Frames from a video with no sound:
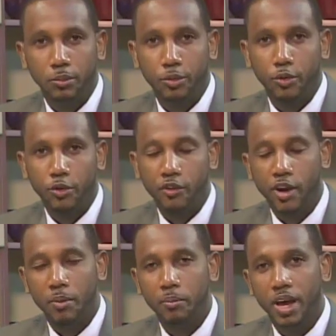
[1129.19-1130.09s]

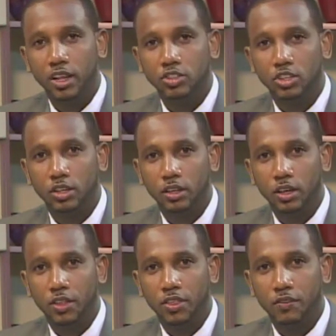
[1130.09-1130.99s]
Program Manager
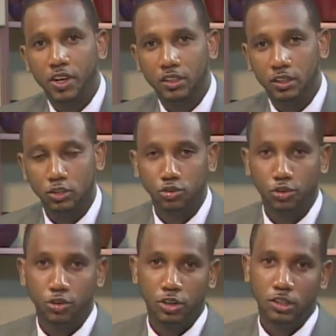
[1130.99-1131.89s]
in the Vector
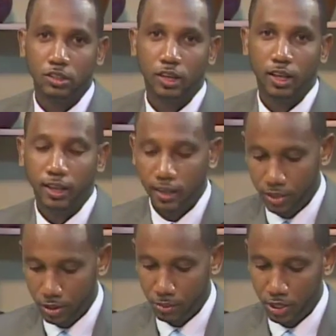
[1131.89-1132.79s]
Control Unit
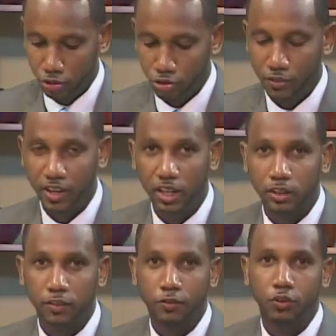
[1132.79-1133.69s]
in the Ministry of
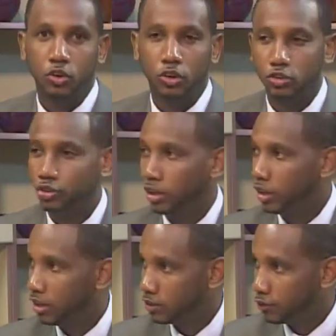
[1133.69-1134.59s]
Health, for
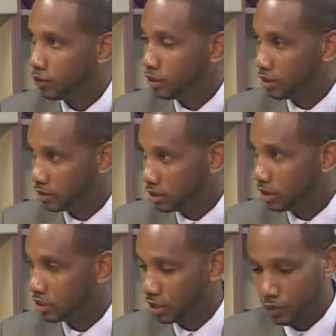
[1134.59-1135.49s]
joining us for this
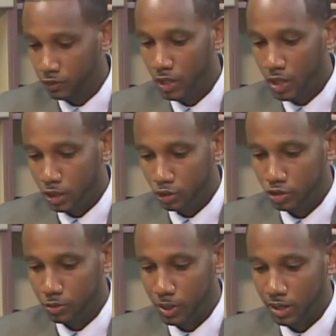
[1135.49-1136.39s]
edition of
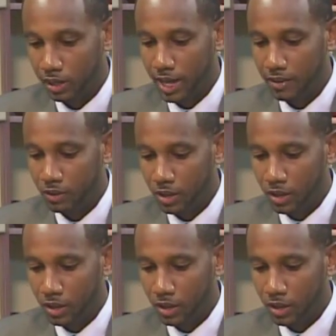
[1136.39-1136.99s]
Newsmaker Live.